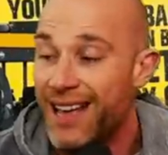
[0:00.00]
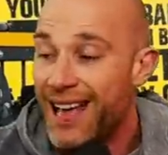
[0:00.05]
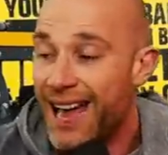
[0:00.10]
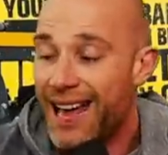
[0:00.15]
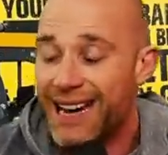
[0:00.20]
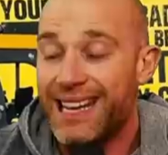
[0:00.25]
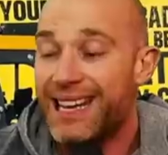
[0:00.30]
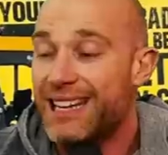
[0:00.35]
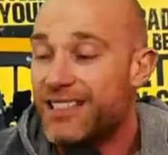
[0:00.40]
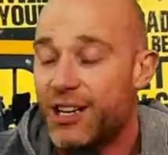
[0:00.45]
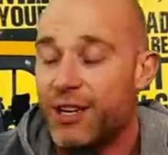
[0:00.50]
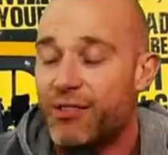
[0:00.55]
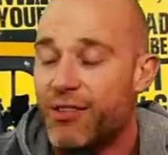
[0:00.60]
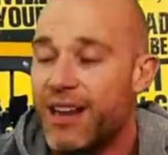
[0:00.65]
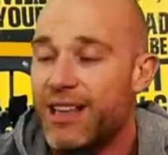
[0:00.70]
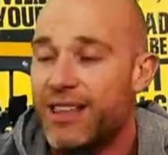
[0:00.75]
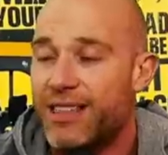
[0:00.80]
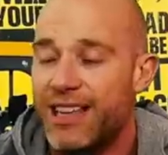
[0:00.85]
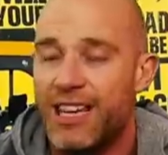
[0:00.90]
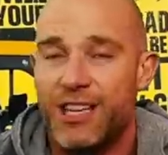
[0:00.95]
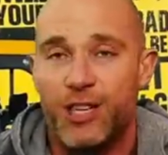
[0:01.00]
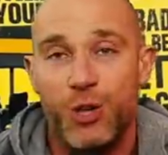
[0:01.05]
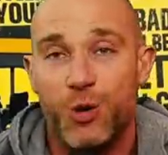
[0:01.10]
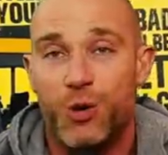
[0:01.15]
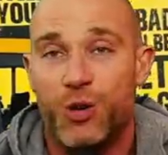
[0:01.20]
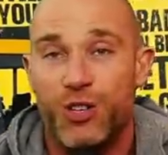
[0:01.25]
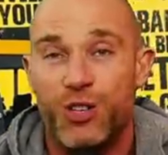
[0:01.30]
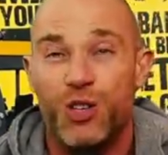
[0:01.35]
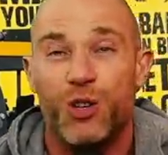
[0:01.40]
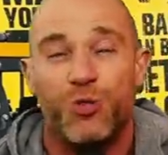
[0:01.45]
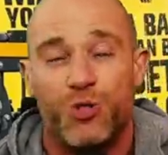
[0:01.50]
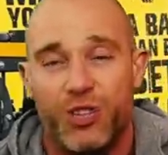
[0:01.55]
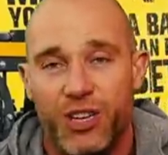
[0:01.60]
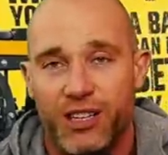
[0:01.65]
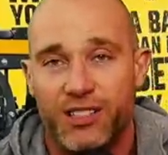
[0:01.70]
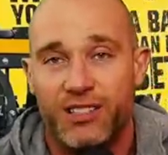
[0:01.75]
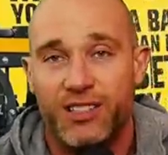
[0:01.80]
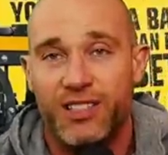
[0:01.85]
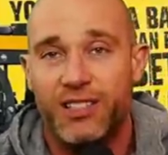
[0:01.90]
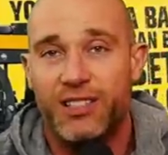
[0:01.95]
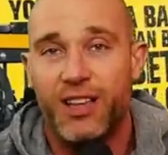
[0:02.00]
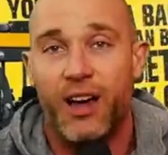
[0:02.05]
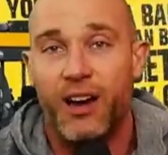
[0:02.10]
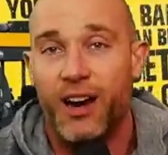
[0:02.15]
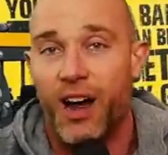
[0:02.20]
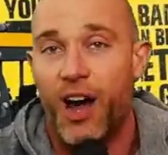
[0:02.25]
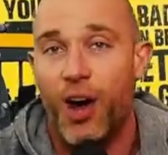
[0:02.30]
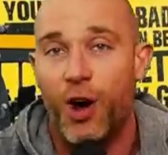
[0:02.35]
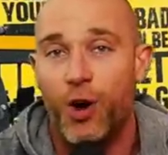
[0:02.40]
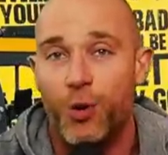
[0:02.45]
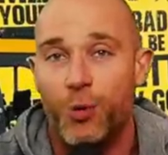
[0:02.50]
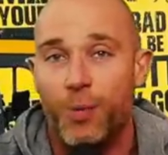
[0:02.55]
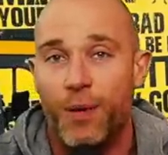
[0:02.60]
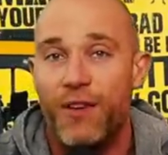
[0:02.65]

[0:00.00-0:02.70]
And again, it's a great thing you can do just to start at home